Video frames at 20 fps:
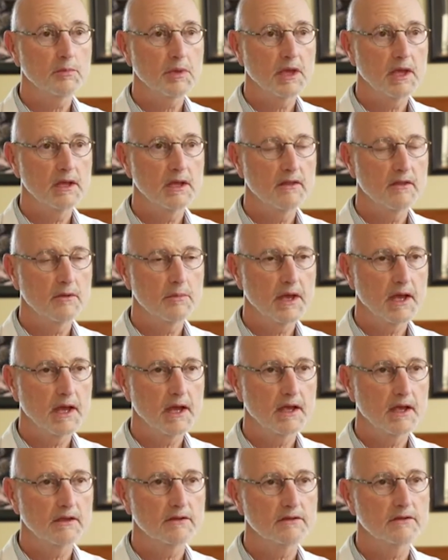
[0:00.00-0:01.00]
pain in the
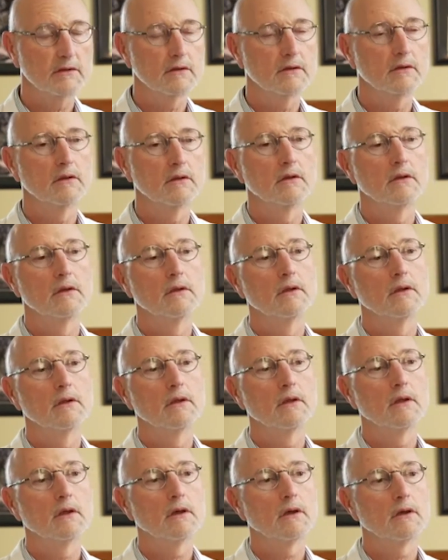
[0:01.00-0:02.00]
past?
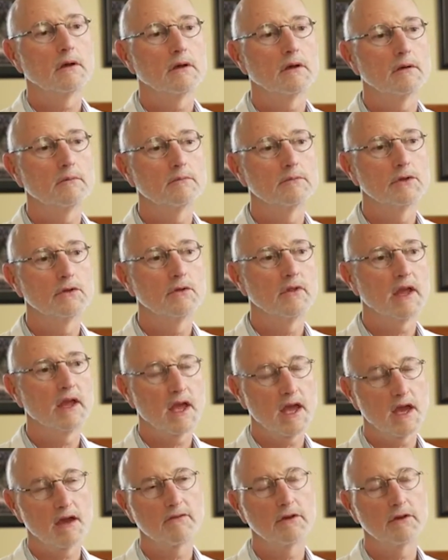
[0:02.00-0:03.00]
Do they have